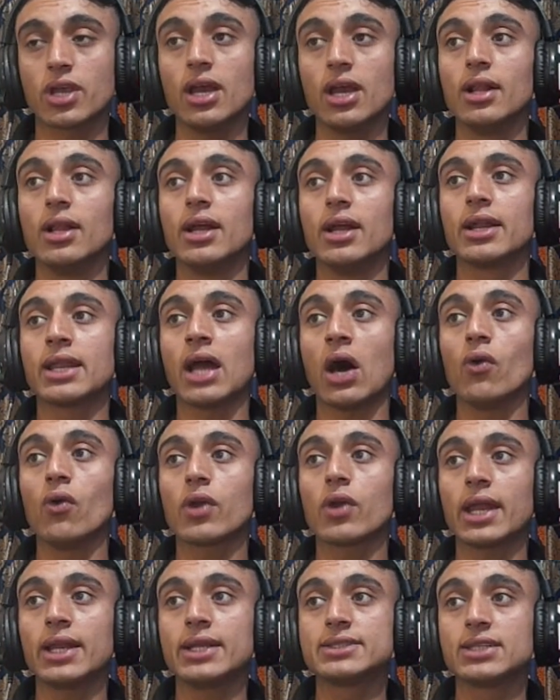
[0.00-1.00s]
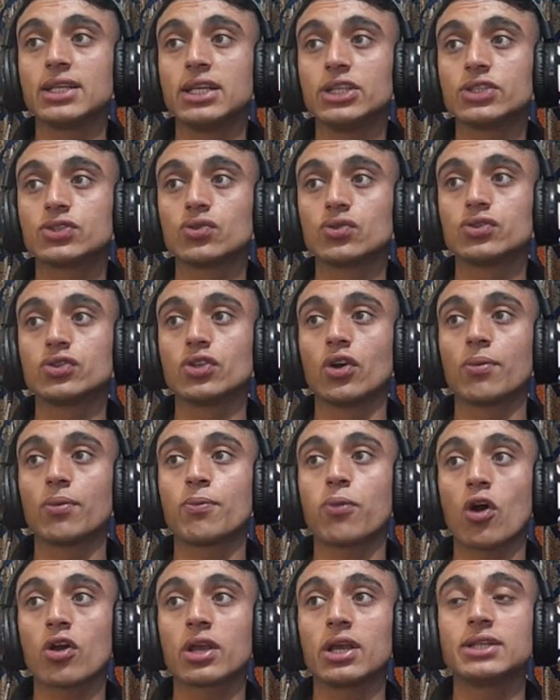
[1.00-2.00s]
Okay, now you can easily choose
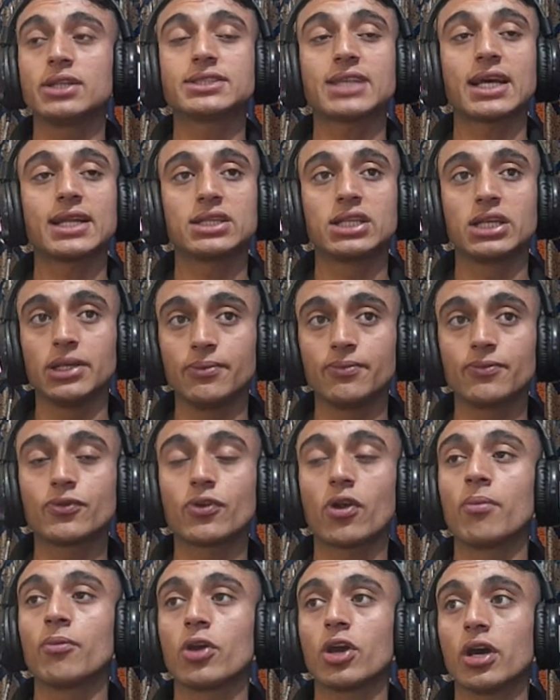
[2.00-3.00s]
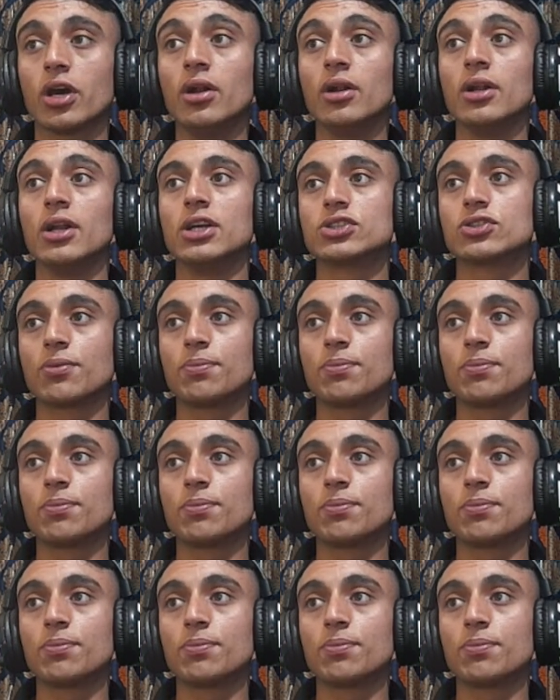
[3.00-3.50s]
your plugins and theme from here.